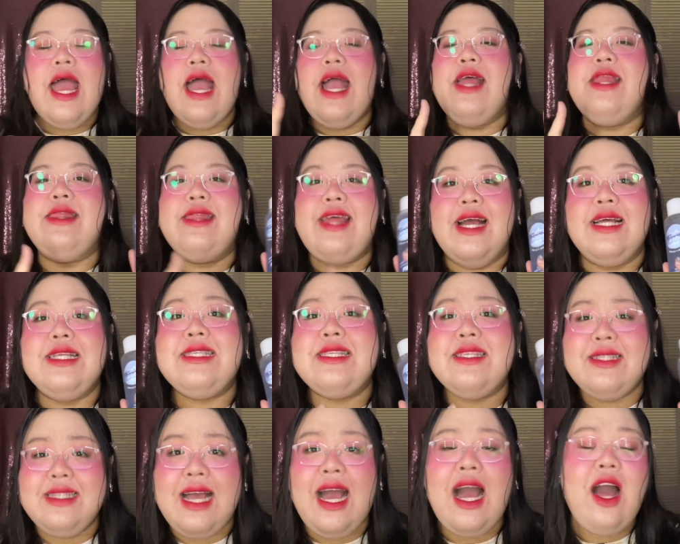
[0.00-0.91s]
and that's
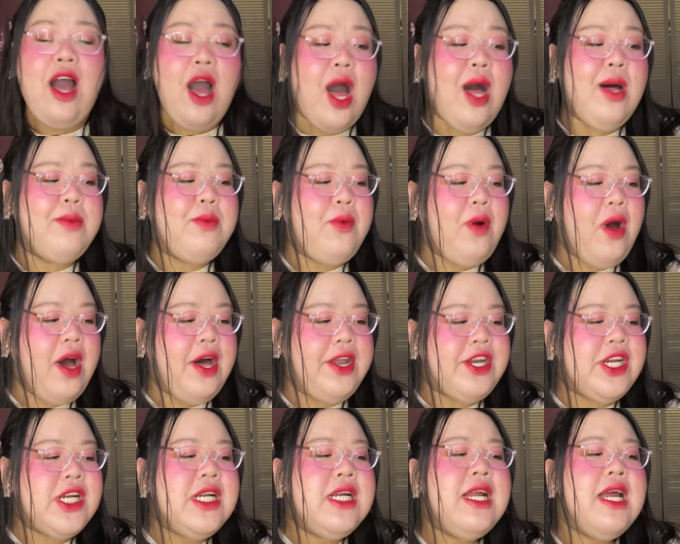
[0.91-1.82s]
Calm
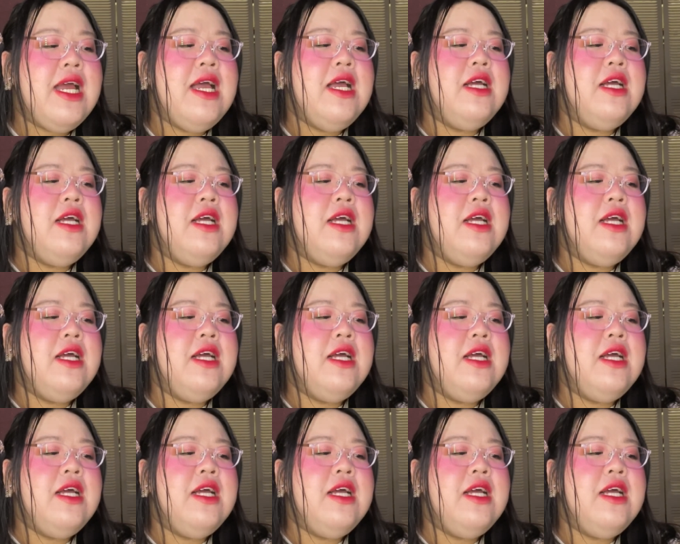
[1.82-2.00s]
Water.